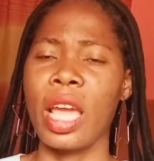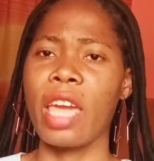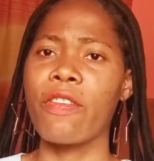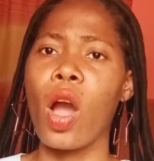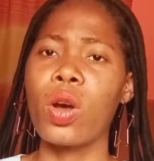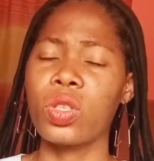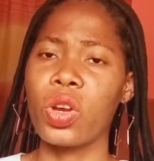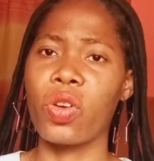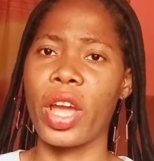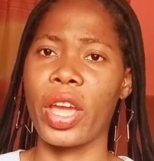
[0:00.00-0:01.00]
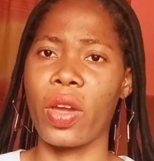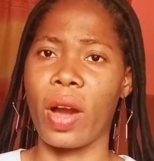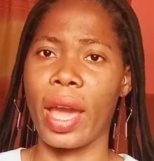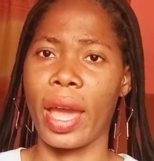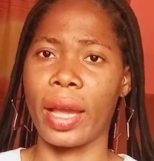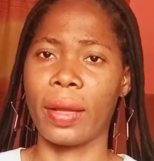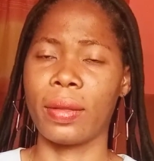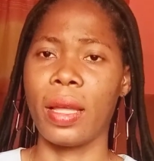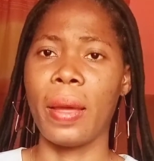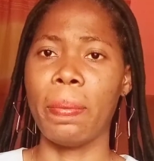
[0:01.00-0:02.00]
if you're also growing your hair,
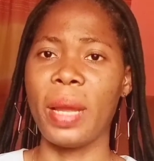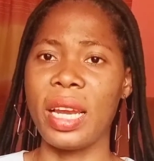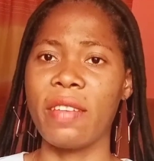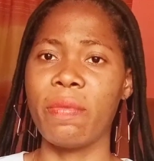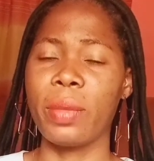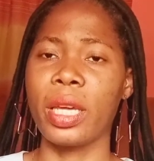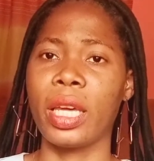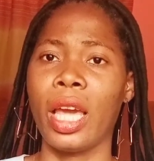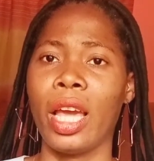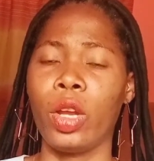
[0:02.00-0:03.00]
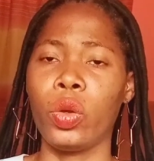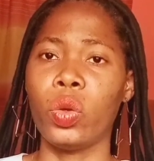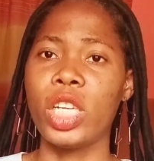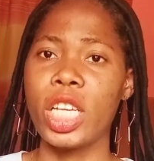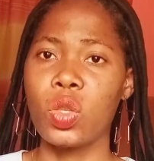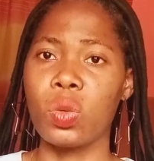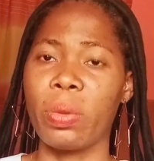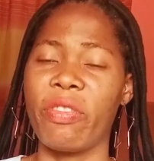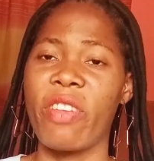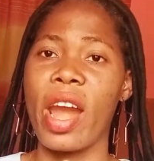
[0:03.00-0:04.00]
believe me, you need to
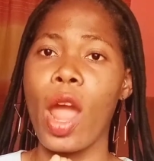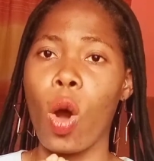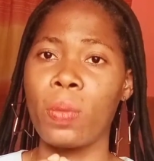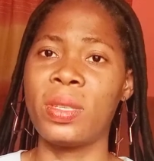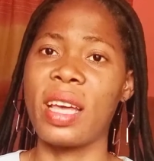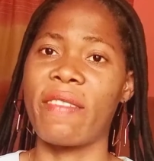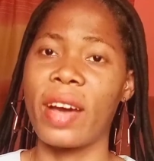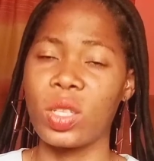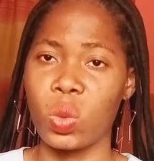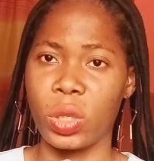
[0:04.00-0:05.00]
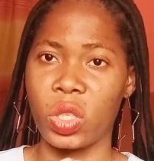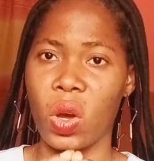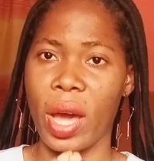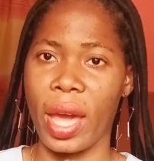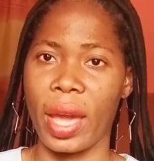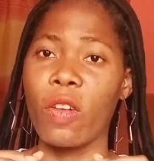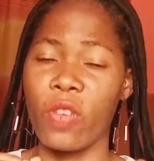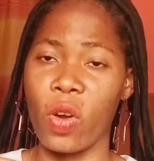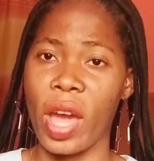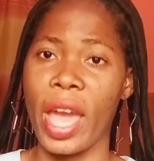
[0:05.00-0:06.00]
be very observant with your hair. Love
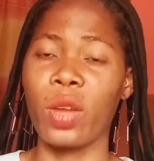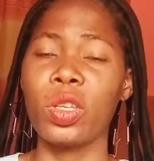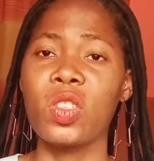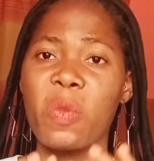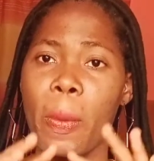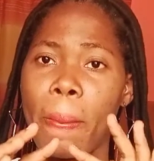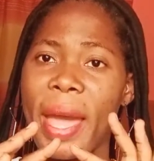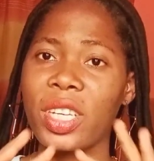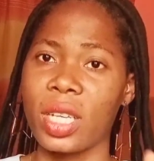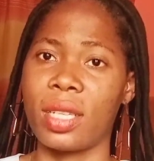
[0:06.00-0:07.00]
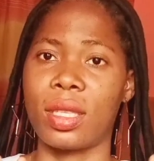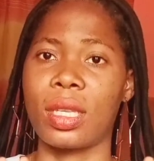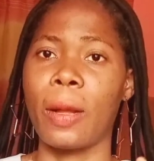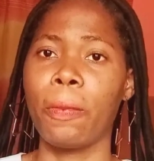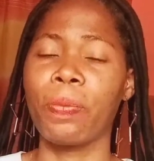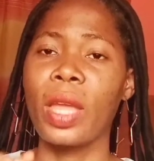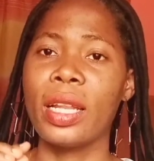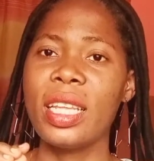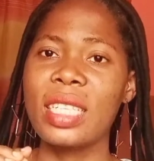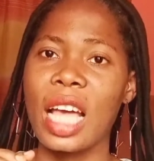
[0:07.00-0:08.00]
your hair. You need to be patient.
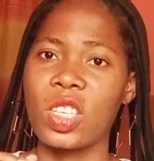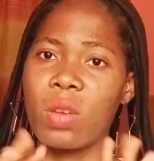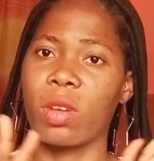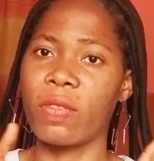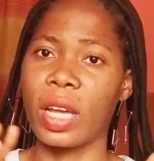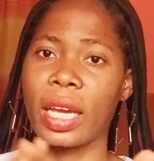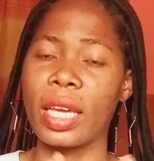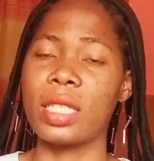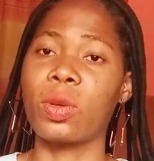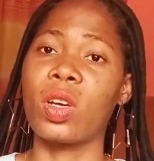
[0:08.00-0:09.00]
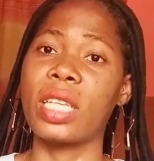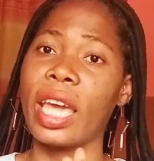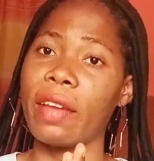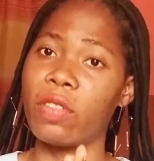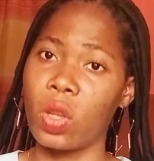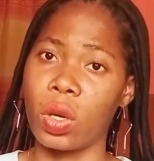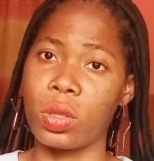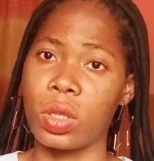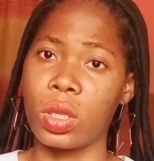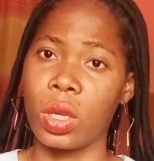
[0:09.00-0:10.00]
These are some of the keys because if not,